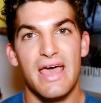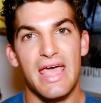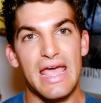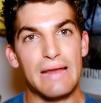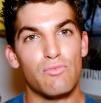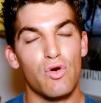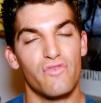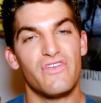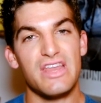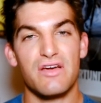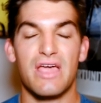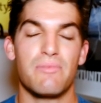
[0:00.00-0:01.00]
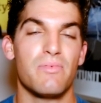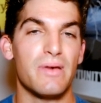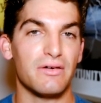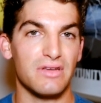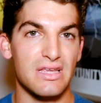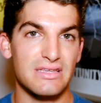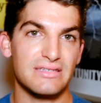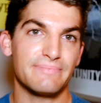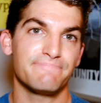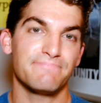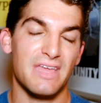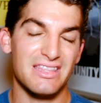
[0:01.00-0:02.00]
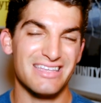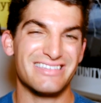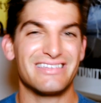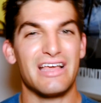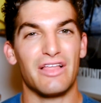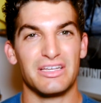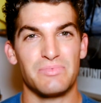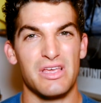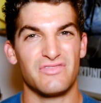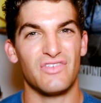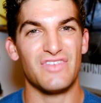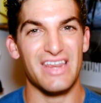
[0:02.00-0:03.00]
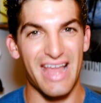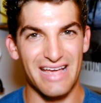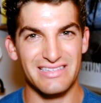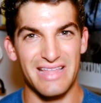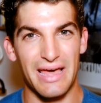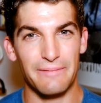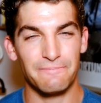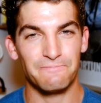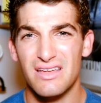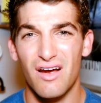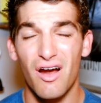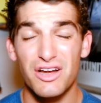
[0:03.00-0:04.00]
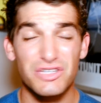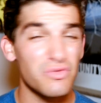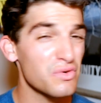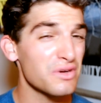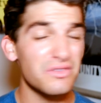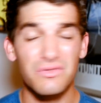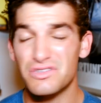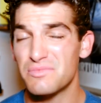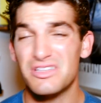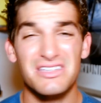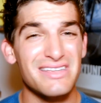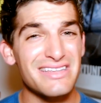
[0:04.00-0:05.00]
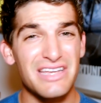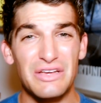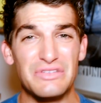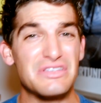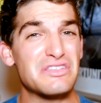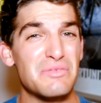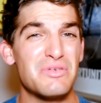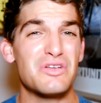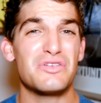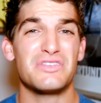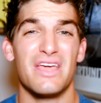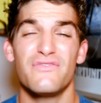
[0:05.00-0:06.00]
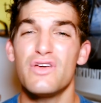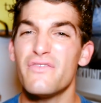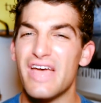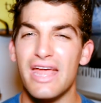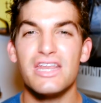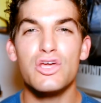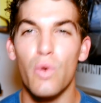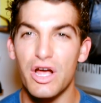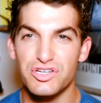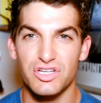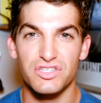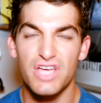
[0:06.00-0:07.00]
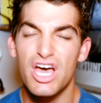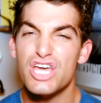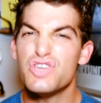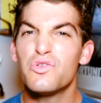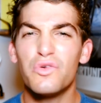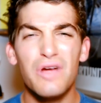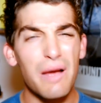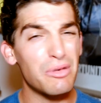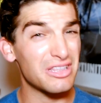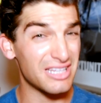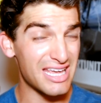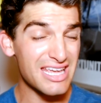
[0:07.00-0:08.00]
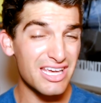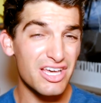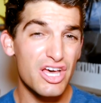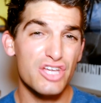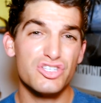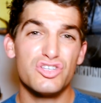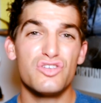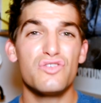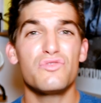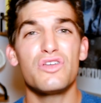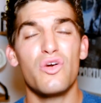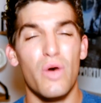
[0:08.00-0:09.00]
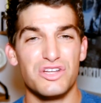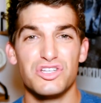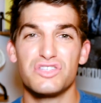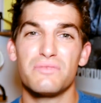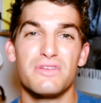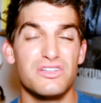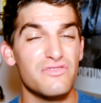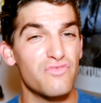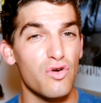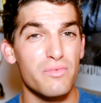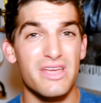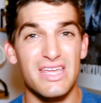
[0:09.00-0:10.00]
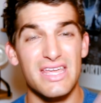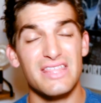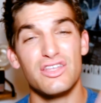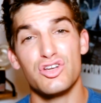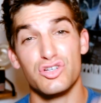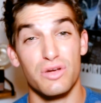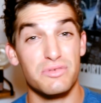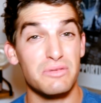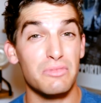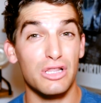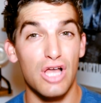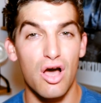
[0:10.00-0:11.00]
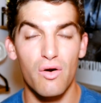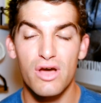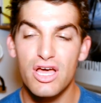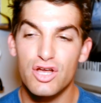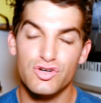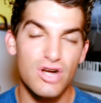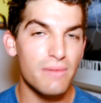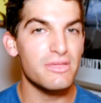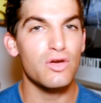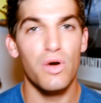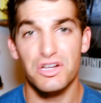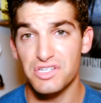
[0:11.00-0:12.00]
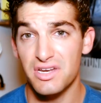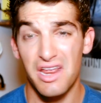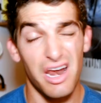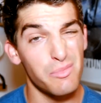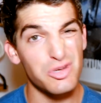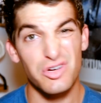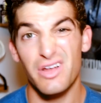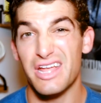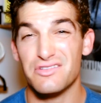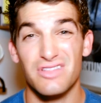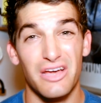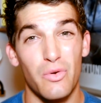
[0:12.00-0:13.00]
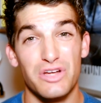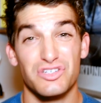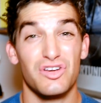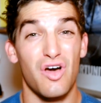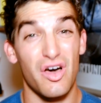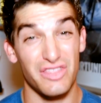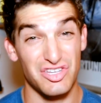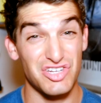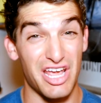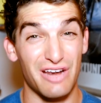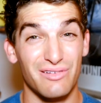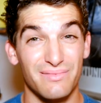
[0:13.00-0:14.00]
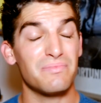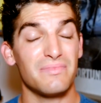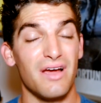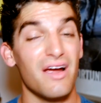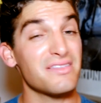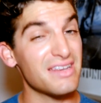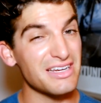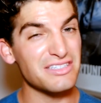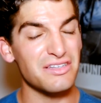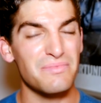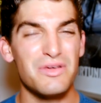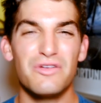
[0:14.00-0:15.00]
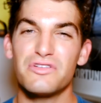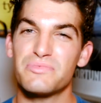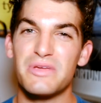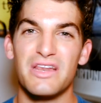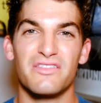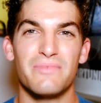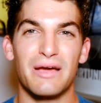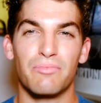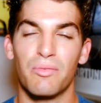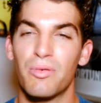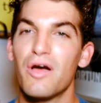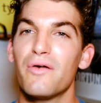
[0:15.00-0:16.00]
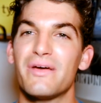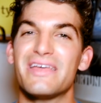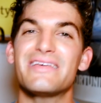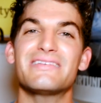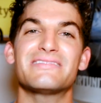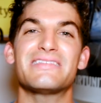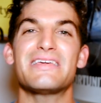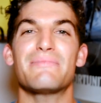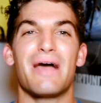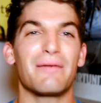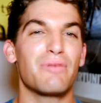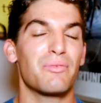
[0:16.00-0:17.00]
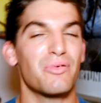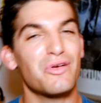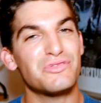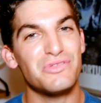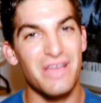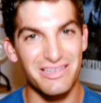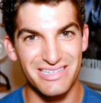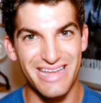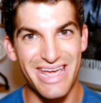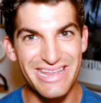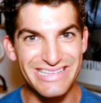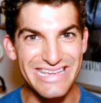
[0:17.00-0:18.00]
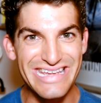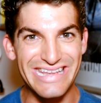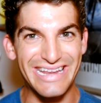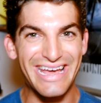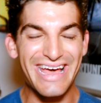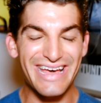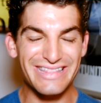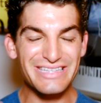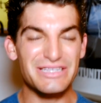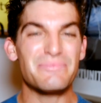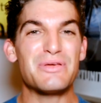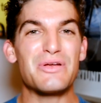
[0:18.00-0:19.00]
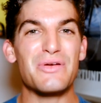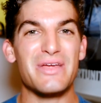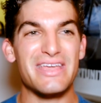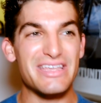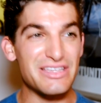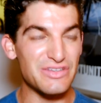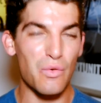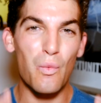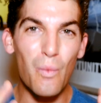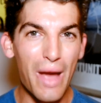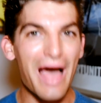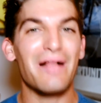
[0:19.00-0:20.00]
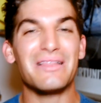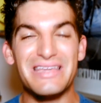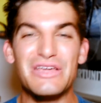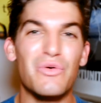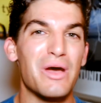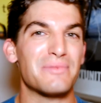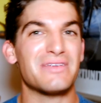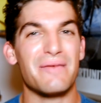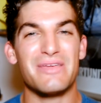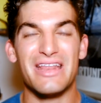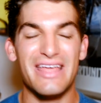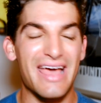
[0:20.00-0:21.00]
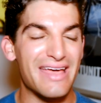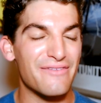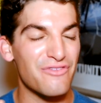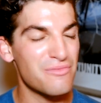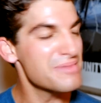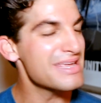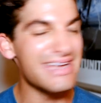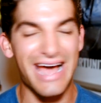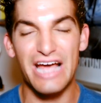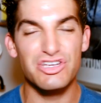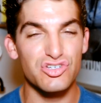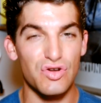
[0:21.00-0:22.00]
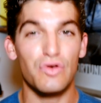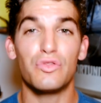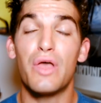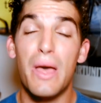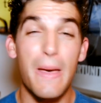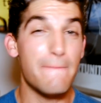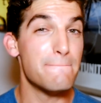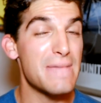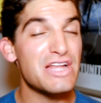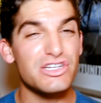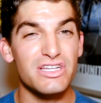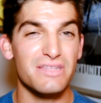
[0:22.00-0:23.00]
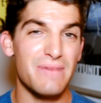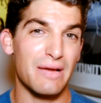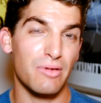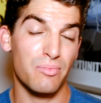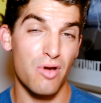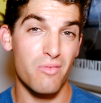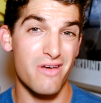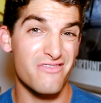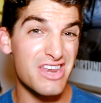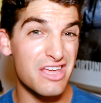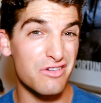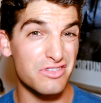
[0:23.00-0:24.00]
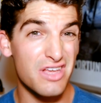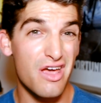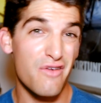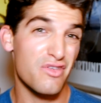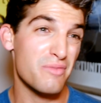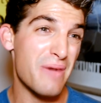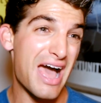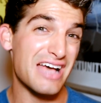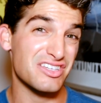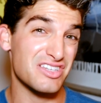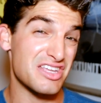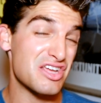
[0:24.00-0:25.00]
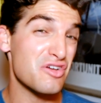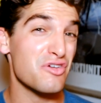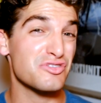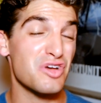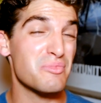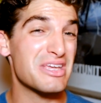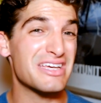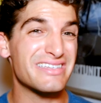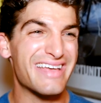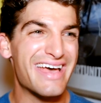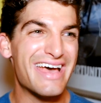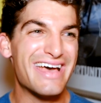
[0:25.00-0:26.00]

and more video capabilities and this Dell XPS 15 has that. All right, so we're working through some of these details in these computers. If you have any questions, you can grab a link to the question submission form in the description below. Drop me a question and I'll be sure to answer that question on the channel. All right, the next computer, speaking of the MacBook Pro, is the MacBook Pro 2018. This computer is well equipped. I mean, for me, I struggled mentioning the MacBook Pro in my videos for the past year or so because